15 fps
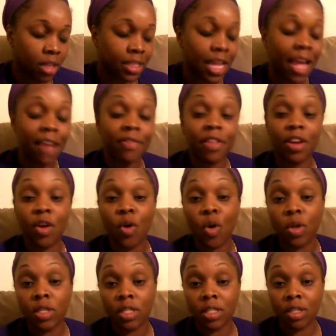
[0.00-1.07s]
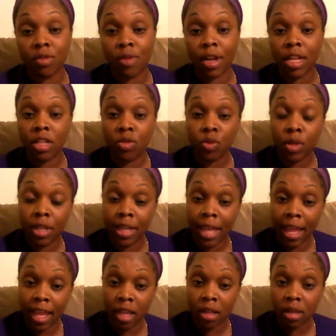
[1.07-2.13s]
after the horse is already through the
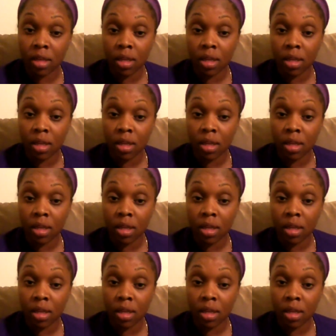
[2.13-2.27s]
gate.